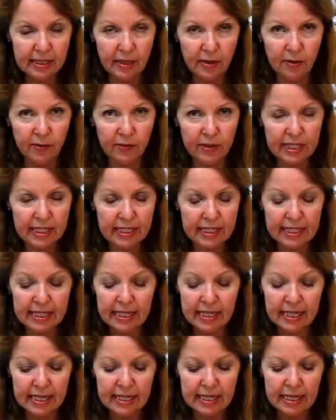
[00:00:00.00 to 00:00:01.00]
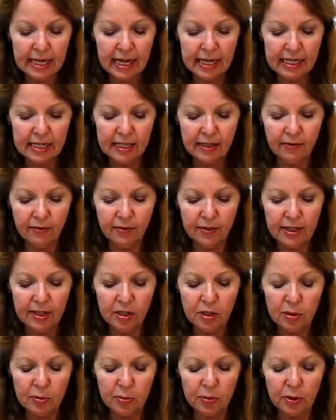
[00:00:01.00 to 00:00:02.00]
They're teeny tiny, they fit
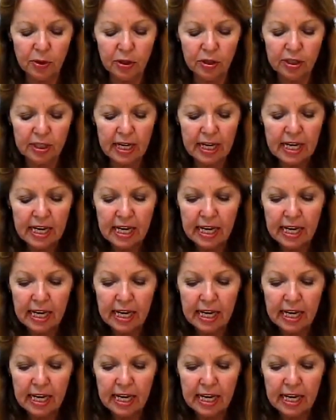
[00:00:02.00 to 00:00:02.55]
in your purse,